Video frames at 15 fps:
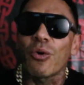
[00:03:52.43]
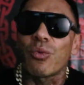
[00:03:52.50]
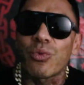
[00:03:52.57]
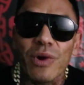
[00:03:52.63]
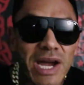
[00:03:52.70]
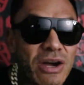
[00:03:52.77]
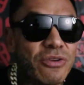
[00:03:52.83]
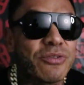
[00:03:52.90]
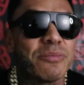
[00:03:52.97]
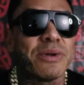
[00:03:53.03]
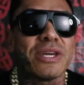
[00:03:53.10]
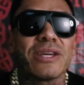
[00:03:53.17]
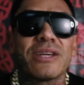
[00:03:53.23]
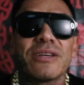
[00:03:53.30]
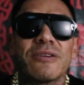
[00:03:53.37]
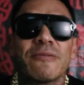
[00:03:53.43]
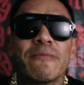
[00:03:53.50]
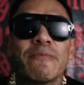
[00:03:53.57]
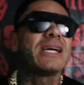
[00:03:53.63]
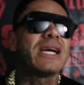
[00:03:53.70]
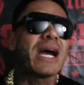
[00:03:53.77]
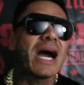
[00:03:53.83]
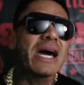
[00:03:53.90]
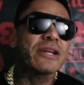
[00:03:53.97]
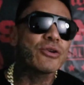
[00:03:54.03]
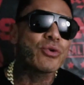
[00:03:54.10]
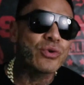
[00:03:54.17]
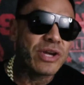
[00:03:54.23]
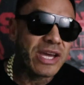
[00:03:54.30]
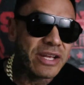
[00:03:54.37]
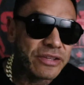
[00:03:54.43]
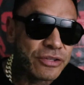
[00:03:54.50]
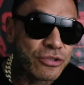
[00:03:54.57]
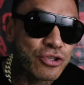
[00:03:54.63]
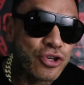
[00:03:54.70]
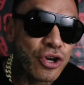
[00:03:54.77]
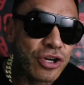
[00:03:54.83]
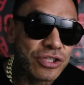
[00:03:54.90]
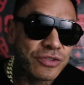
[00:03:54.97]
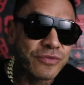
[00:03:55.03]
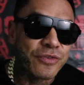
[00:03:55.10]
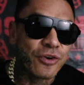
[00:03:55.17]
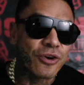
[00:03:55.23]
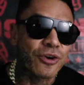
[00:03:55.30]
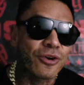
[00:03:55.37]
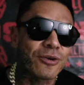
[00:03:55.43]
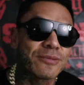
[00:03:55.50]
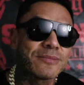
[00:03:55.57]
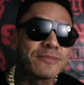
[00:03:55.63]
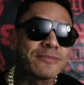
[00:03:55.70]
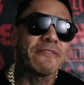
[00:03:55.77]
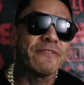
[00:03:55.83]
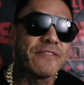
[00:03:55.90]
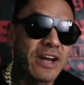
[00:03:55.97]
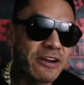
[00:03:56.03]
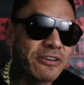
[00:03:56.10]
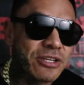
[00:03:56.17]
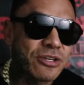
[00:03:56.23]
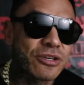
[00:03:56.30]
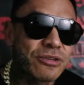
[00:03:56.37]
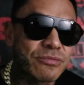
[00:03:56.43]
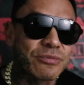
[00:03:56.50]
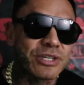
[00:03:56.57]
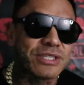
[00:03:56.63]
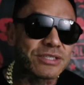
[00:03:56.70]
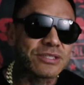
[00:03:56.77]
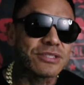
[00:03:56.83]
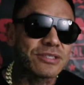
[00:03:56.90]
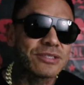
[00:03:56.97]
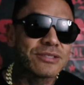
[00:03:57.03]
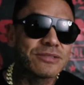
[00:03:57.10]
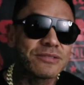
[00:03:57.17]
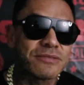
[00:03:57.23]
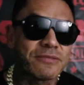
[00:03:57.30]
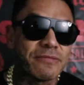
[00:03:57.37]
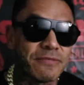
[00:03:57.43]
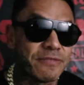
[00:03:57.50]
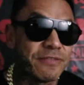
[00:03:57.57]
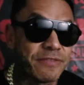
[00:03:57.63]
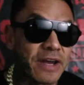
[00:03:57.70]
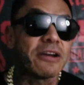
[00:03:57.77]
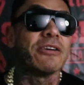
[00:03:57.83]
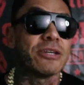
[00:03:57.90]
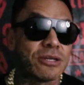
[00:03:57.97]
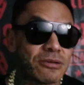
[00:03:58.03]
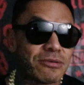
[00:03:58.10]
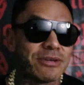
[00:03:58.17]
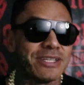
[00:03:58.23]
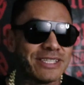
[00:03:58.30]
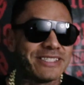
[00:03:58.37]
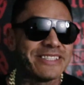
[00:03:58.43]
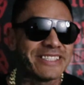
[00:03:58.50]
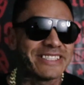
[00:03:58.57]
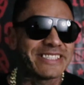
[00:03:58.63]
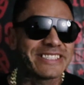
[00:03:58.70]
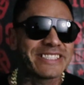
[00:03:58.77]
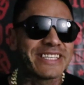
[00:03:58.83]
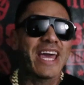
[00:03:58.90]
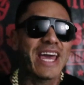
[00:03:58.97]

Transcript: around me. God created the church for very good reasons very good reasons,